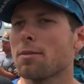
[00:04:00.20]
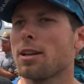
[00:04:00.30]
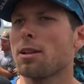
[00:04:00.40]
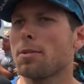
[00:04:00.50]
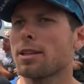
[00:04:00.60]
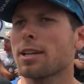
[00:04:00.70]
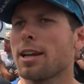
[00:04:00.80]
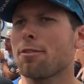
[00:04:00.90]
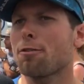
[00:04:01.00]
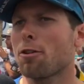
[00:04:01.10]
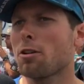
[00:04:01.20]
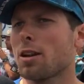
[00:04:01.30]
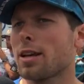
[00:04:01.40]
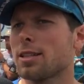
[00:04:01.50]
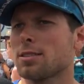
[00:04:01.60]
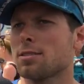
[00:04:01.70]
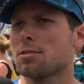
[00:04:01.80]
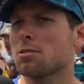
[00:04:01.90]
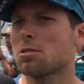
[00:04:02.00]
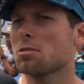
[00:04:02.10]
a little bit careful, and
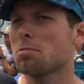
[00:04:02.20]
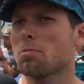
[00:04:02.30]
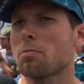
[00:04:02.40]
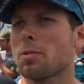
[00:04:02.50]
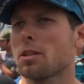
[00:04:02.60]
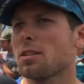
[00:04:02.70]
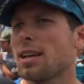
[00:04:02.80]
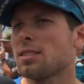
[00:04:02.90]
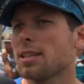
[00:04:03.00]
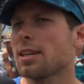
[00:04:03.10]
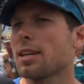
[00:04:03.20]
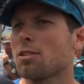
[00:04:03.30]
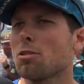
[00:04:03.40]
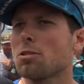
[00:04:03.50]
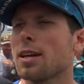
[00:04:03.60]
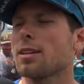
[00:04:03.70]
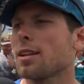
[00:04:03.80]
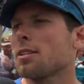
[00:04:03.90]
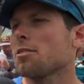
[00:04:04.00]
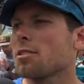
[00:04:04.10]
but I think I know
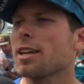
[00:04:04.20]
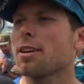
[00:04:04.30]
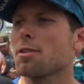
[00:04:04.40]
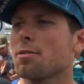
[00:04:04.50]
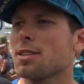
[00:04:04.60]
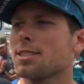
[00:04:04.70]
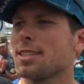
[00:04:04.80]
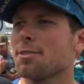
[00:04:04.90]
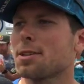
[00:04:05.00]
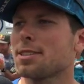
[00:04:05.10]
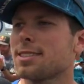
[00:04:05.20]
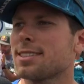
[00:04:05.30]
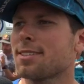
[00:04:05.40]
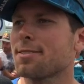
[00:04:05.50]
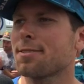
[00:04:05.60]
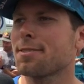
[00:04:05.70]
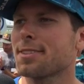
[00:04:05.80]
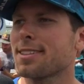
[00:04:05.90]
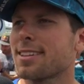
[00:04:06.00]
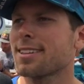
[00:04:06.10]
that, and yeah, we will see what's...
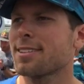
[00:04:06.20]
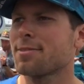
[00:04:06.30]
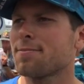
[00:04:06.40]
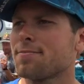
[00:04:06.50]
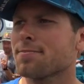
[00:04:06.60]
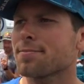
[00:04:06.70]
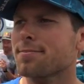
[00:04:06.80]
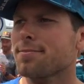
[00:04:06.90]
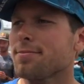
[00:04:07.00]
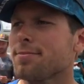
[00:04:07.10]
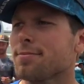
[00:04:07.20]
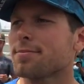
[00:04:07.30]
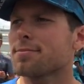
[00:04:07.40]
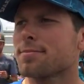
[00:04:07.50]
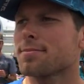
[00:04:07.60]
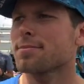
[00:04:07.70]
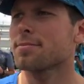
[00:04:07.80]
Cool. Um, and tell us about the glider.